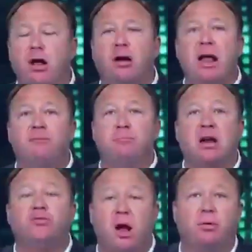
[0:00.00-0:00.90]
they're going to have
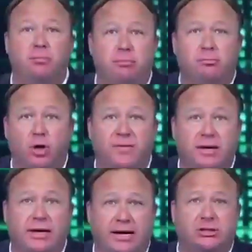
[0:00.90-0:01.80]
big trouble
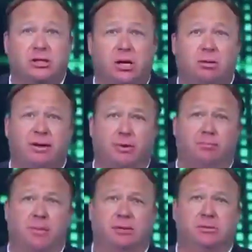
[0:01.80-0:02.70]
moving against the Liberty
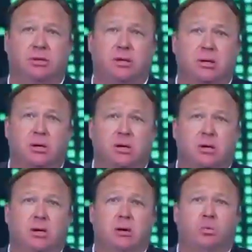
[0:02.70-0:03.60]
Movement,
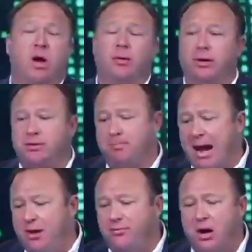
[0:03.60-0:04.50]
whether it's
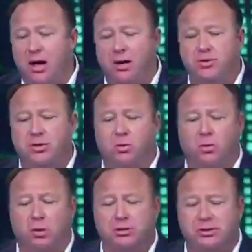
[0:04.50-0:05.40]
Matt Drudge
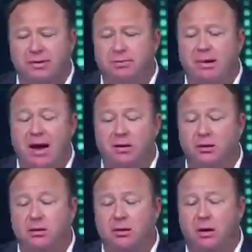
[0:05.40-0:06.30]
or Stephen
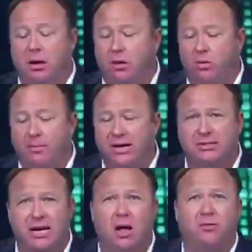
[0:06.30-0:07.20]
Bannon or
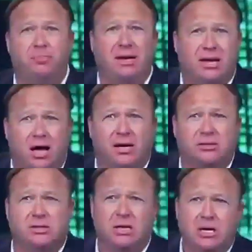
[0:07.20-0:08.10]
myself,
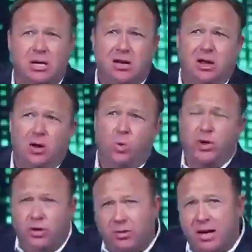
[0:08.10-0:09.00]
because
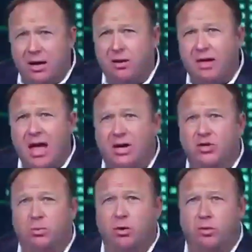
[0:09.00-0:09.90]
when you get into the
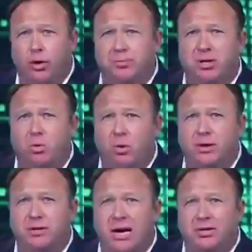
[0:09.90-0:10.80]
actual groups and
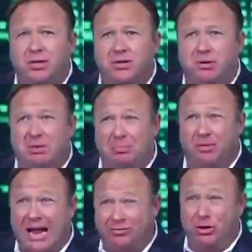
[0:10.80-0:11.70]
organizations and
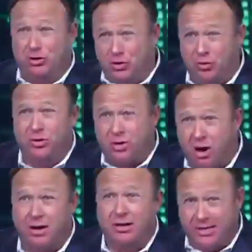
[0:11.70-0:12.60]
people that actually do the
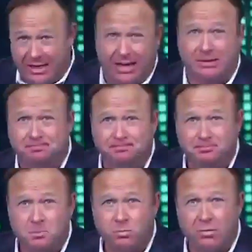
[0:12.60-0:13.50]
targeted killing,
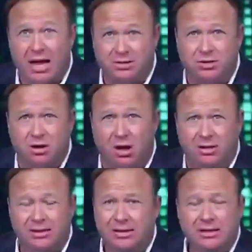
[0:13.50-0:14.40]
as it's
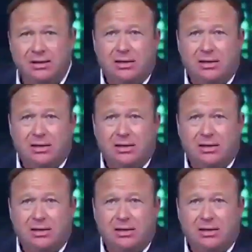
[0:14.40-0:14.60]
called,